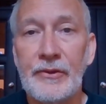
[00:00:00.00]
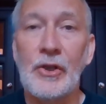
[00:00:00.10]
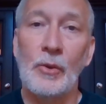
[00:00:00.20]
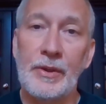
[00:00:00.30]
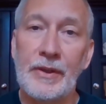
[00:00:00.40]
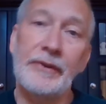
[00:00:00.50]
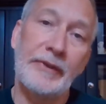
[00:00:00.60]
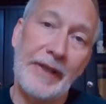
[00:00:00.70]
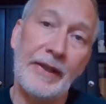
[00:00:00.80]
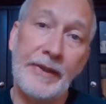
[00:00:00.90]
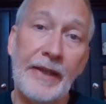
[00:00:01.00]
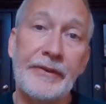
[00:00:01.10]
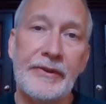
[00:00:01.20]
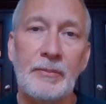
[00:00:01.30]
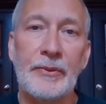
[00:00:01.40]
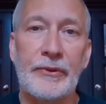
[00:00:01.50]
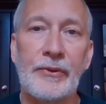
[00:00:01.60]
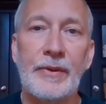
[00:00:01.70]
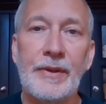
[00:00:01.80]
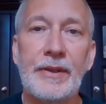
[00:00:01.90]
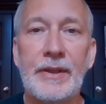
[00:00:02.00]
joke I tell as a temple story